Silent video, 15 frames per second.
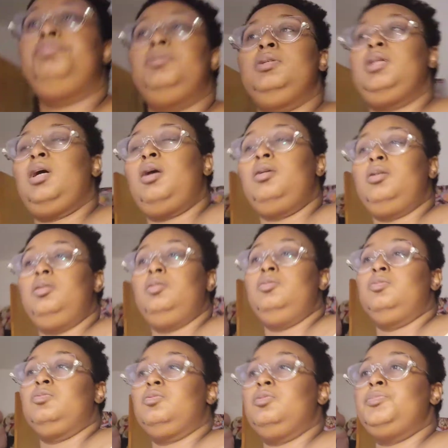put out a new
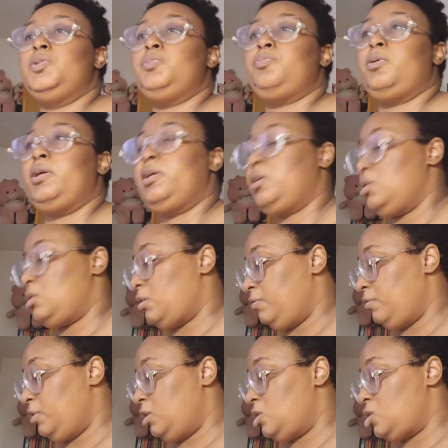room spray because I
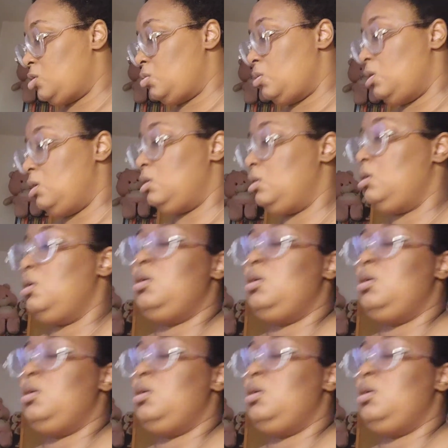finished one.